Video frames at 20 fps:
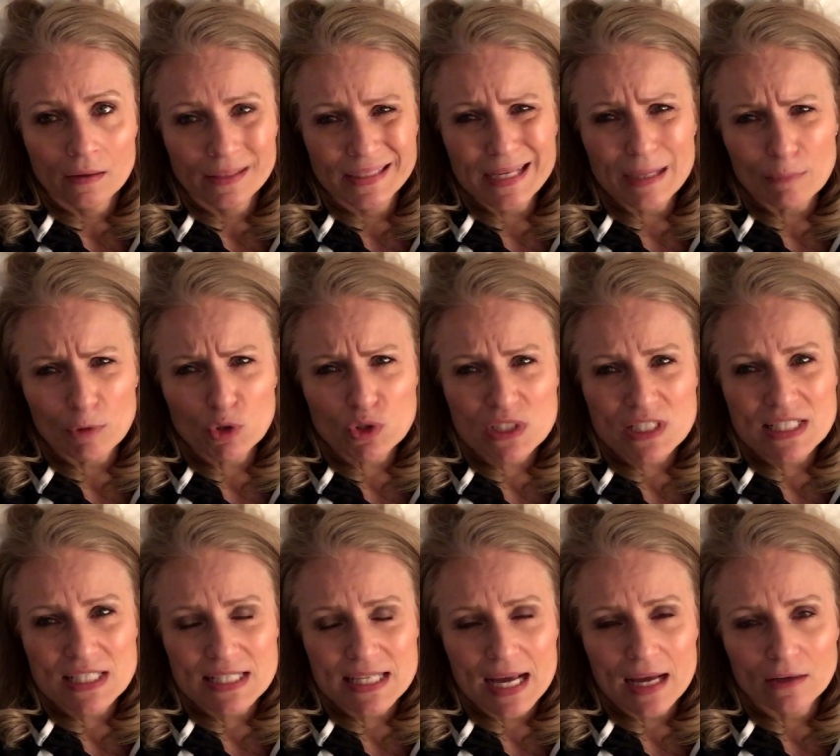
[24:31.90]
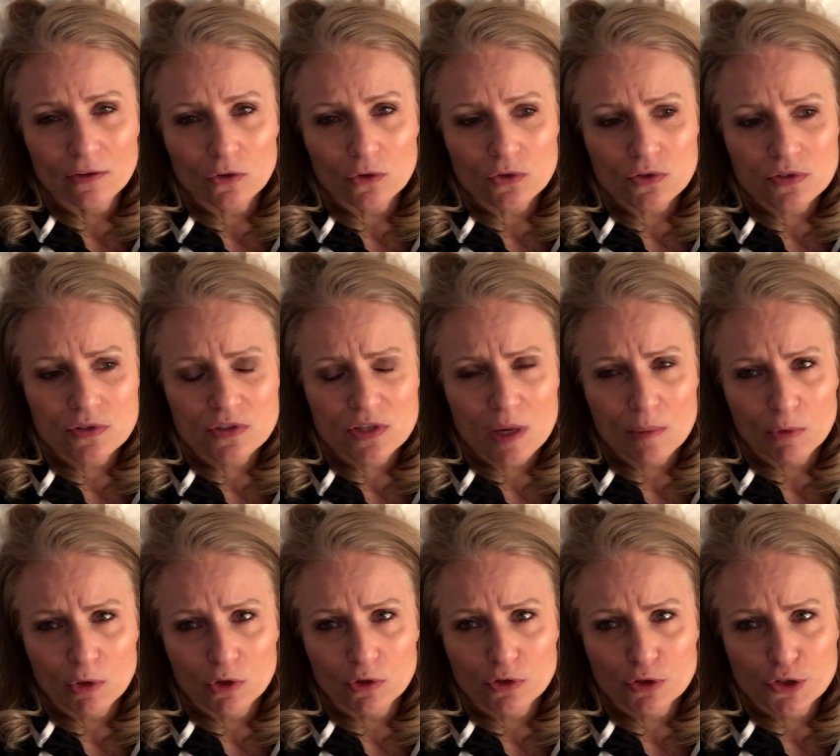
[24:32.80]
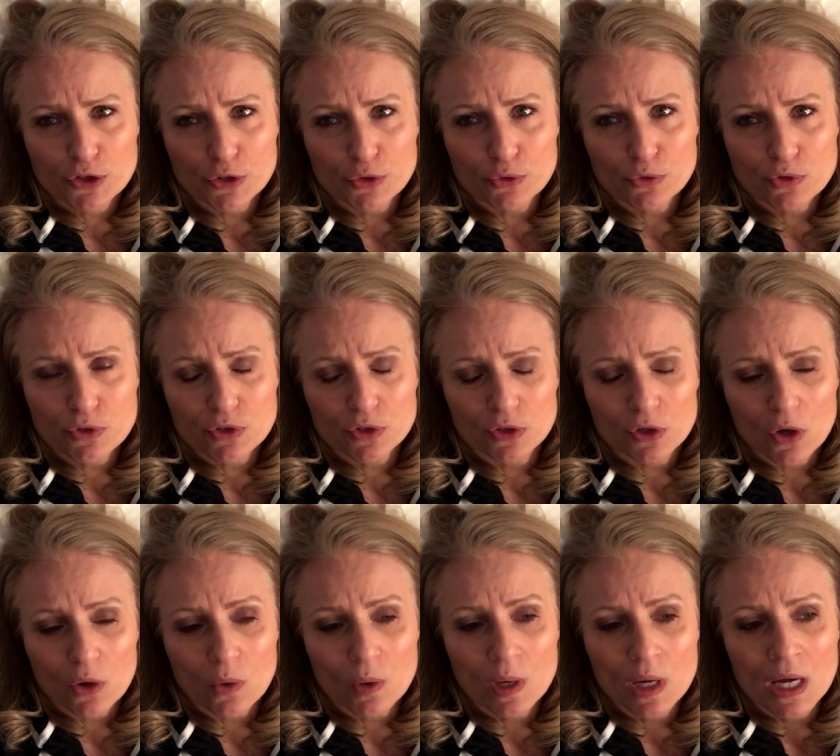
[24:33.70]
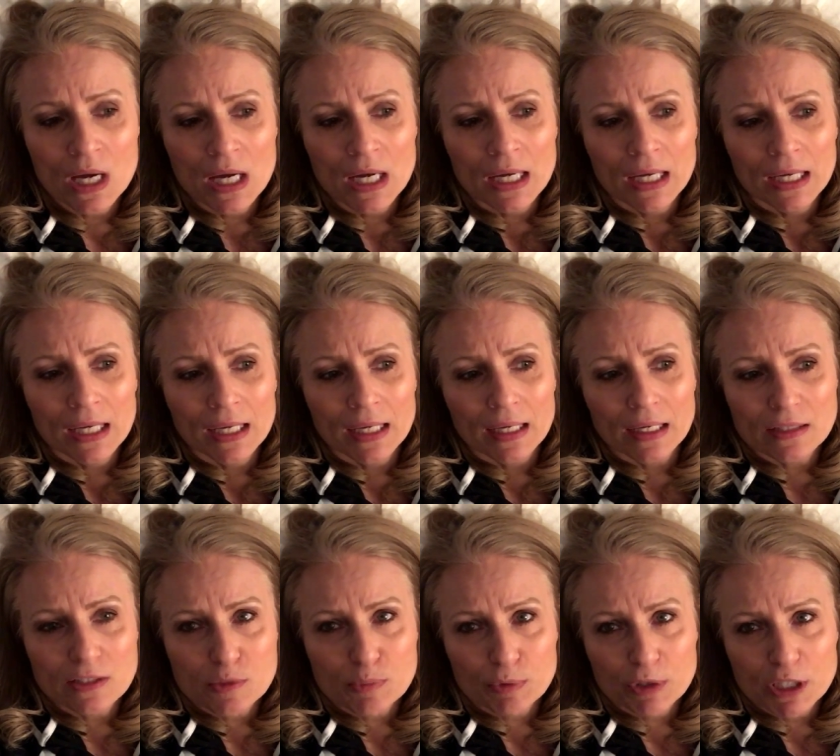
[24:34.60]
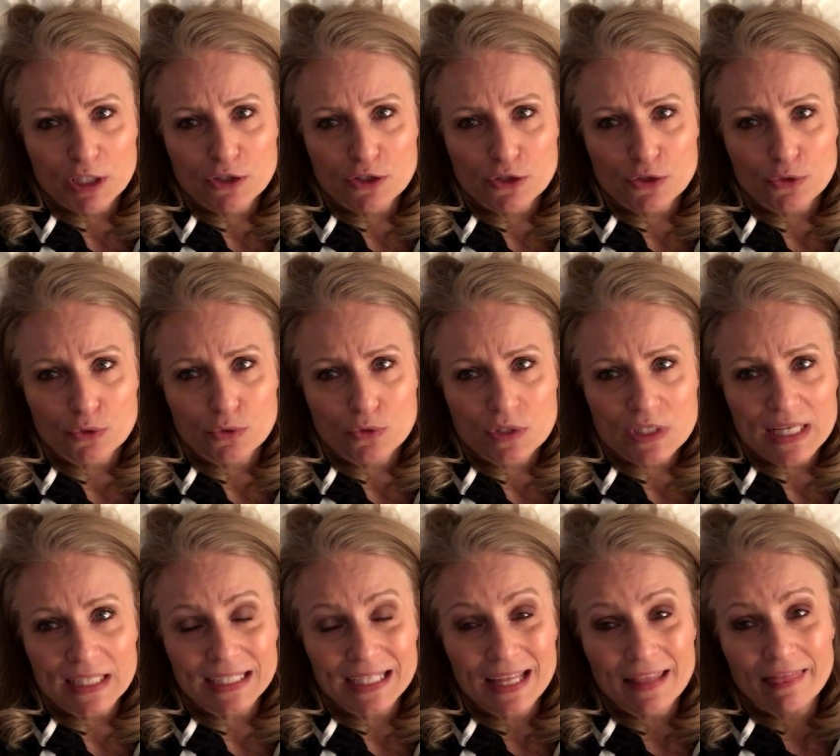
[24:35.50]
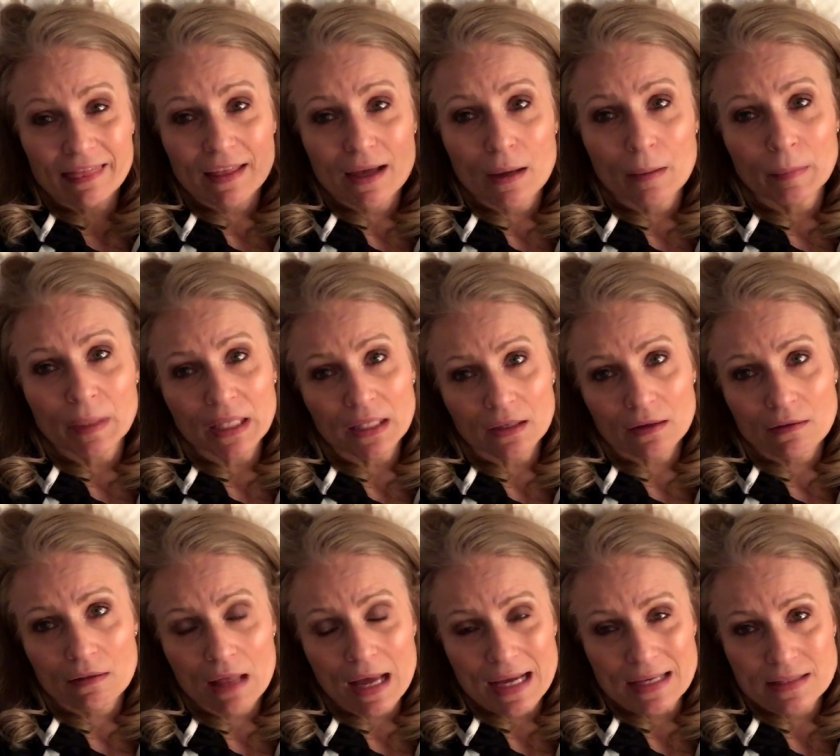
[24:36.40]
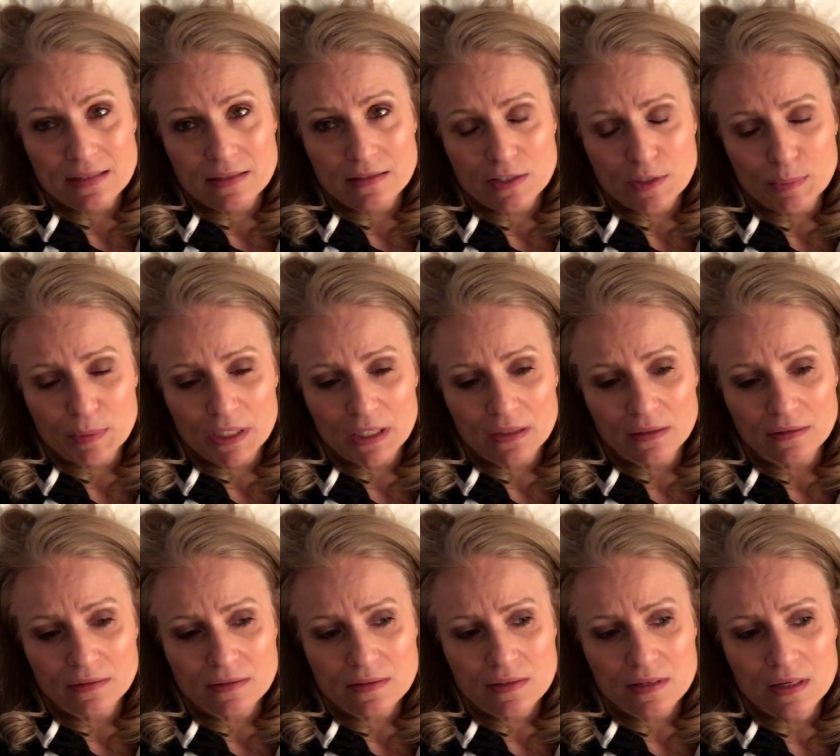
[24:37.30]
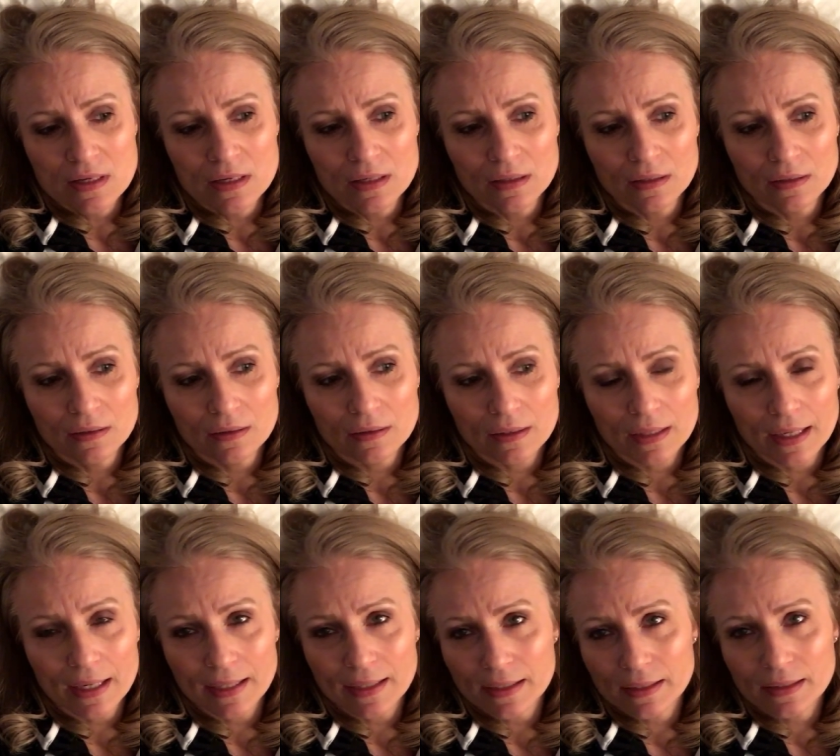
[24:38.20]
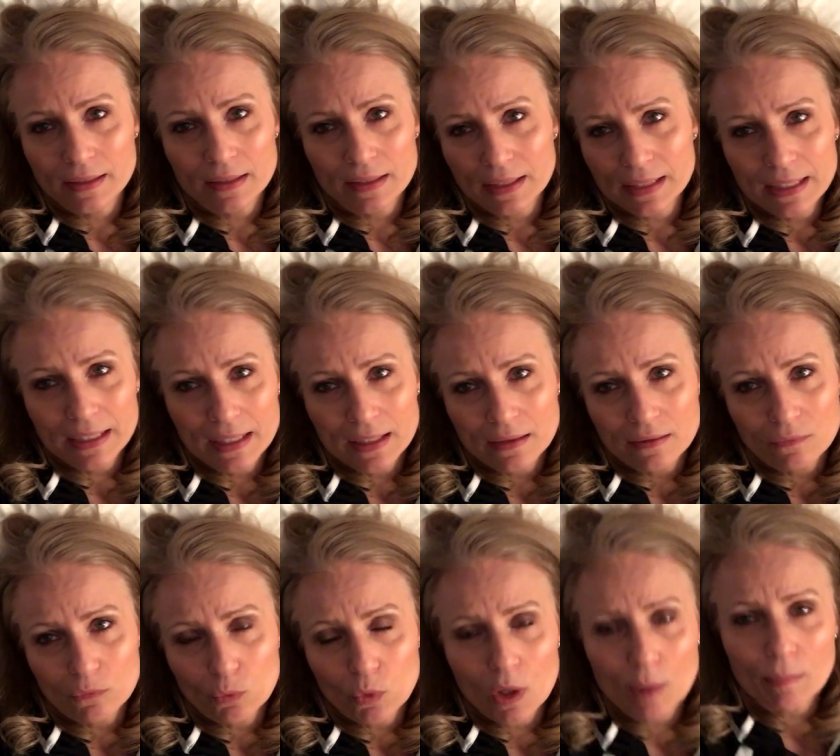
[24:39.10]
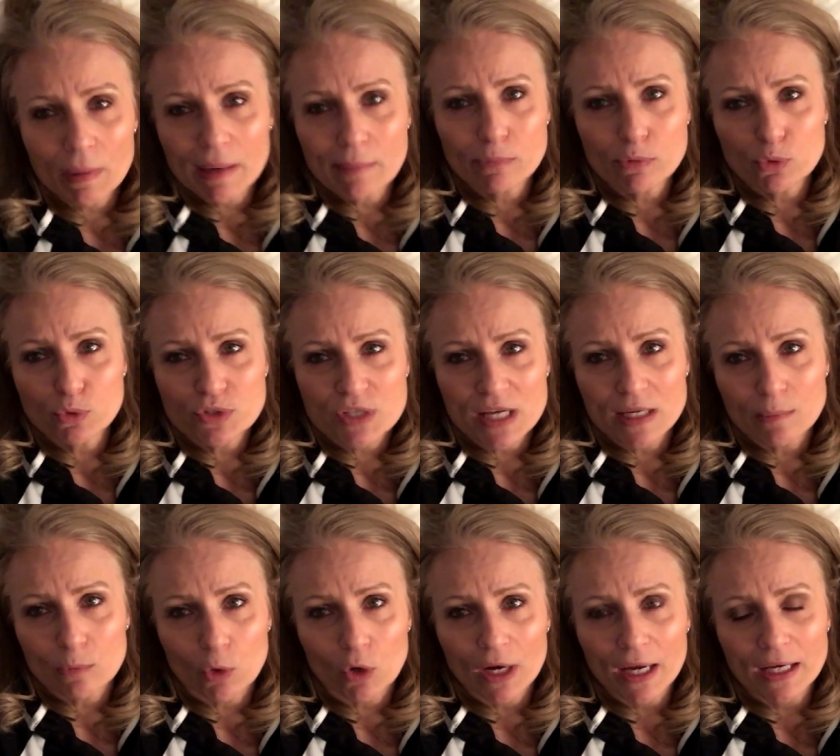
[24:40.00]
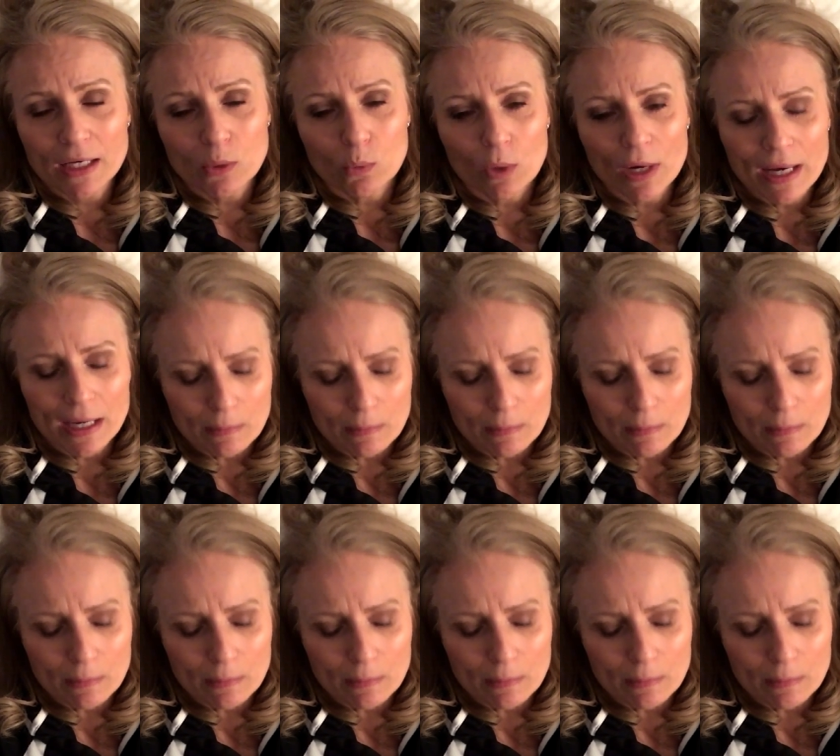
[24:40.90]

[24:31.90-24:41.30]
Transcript: yeah, mostly sandals, summer shoes, you know, and spring shoes, and get them in the closets because I can't wear my boots anymore anyway.